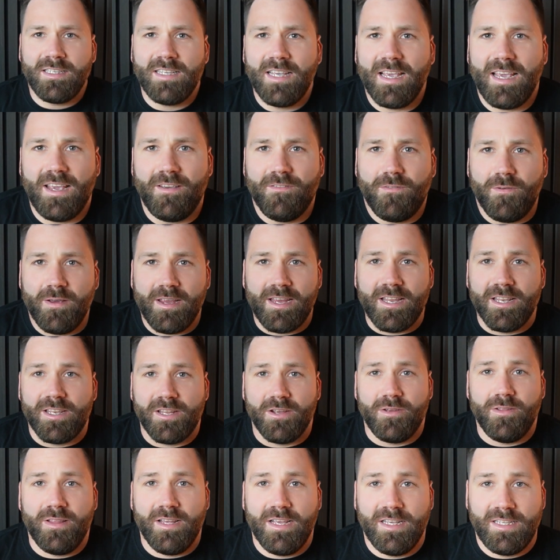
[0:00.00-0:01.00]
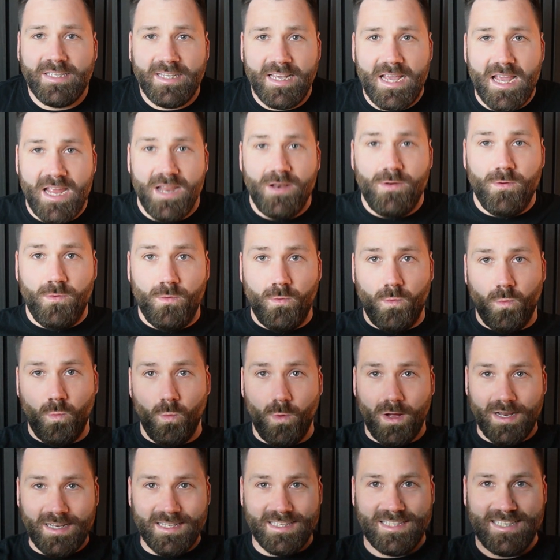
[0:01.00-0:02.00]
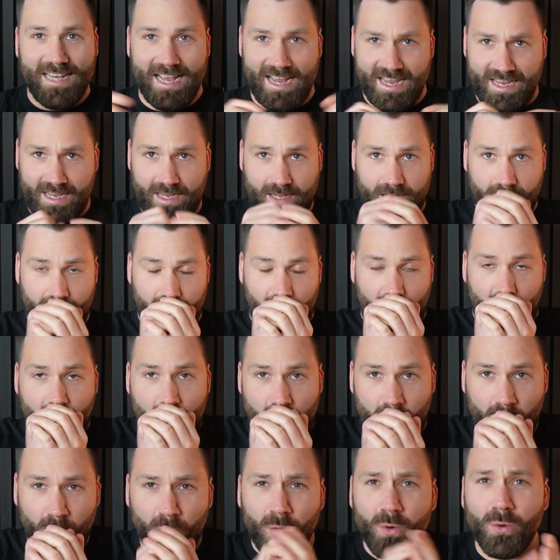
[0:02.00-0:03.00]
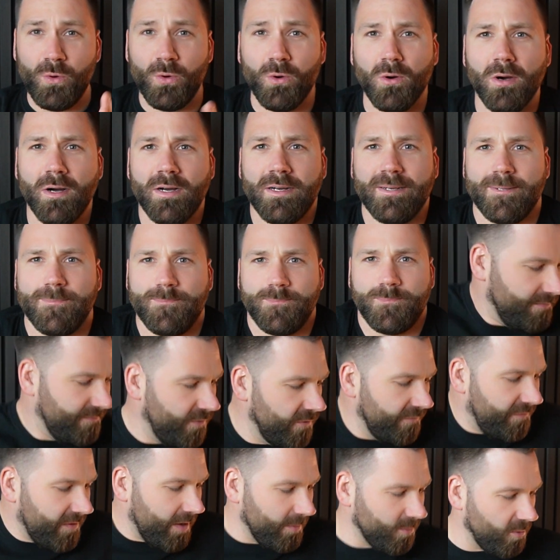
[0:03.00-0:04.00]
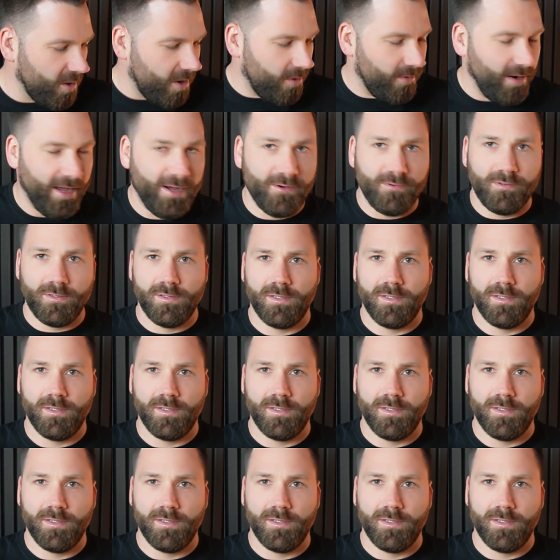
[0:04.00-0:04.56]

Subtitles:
see if we can do this in one take. Full fibre rollout.